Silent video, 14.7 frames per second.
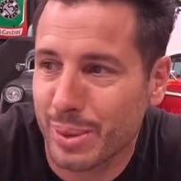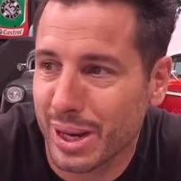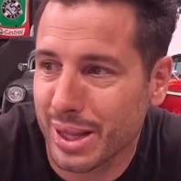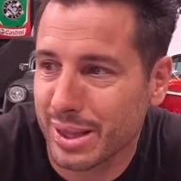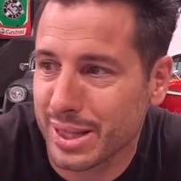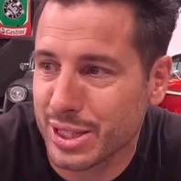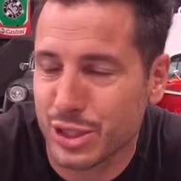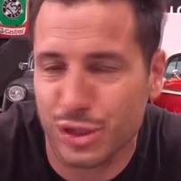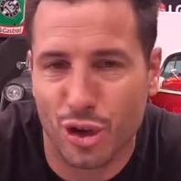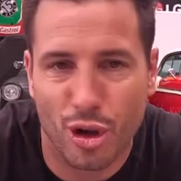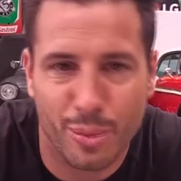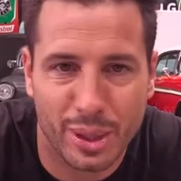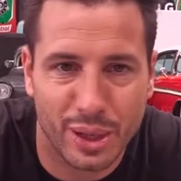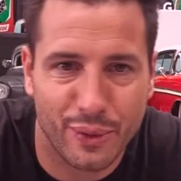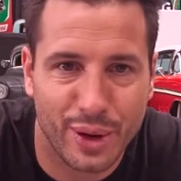but there's so
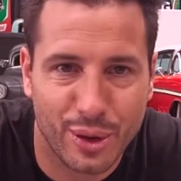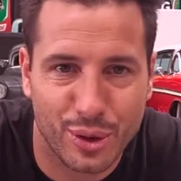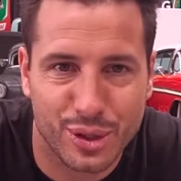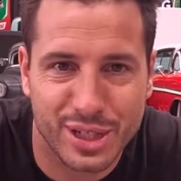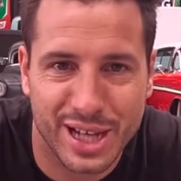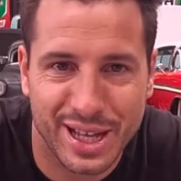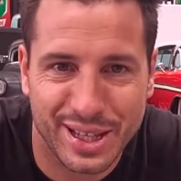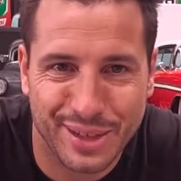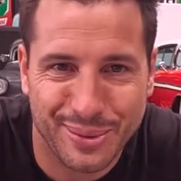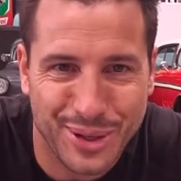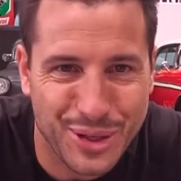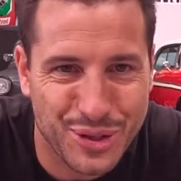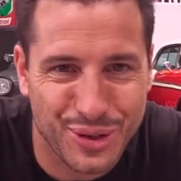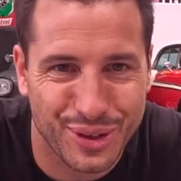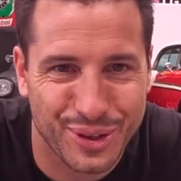many records out there, I'm
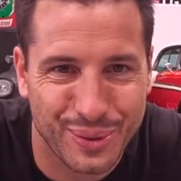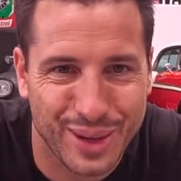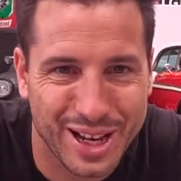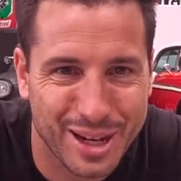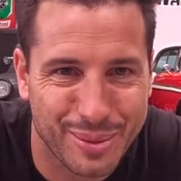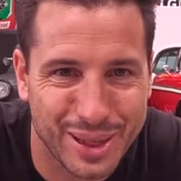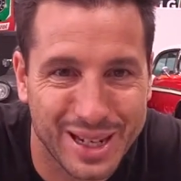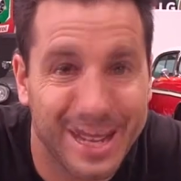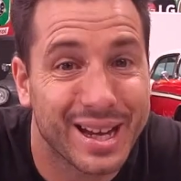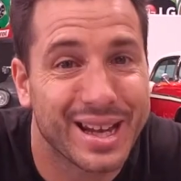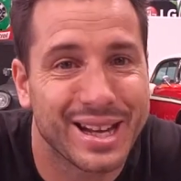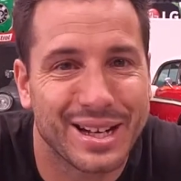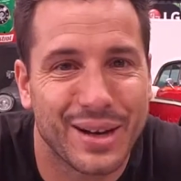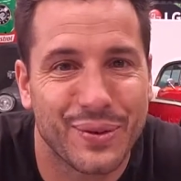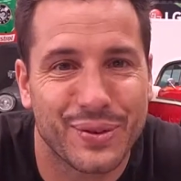not sure that we're going to be
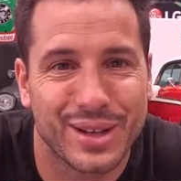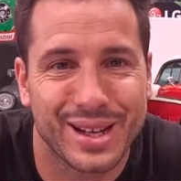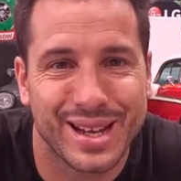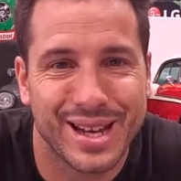lucky enough to